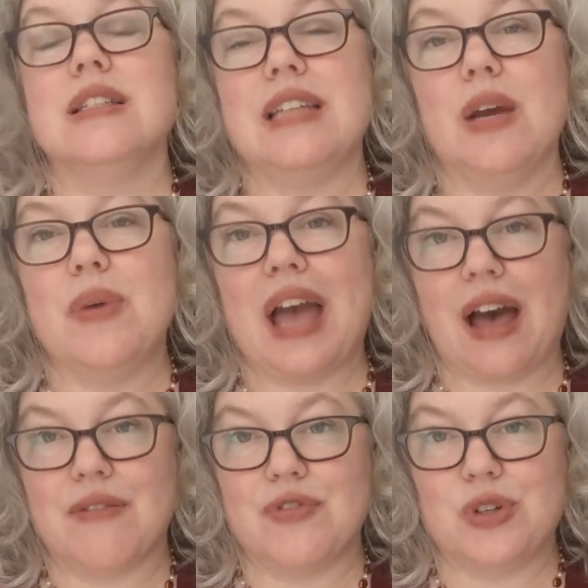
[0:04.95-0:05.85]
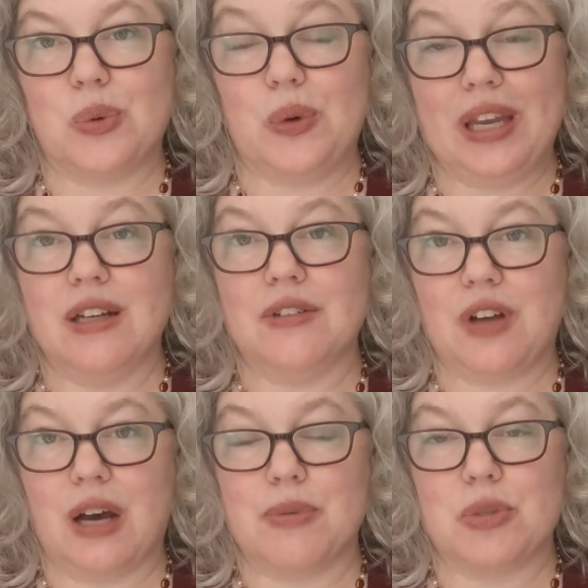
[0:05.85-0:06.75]
Today we have the Queen of
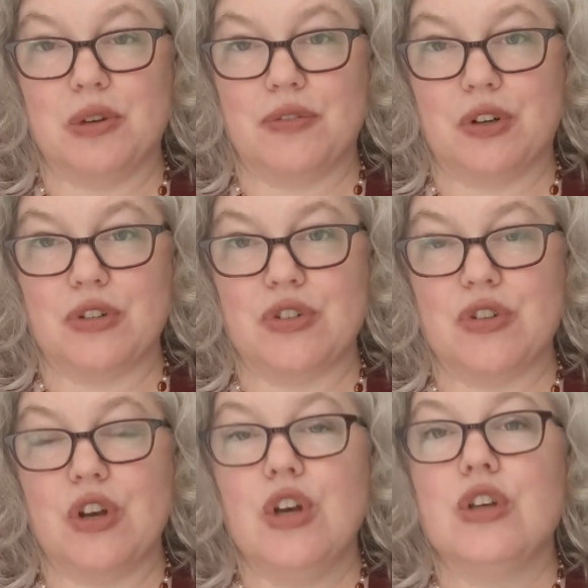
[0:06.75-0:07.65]
Cups reversed.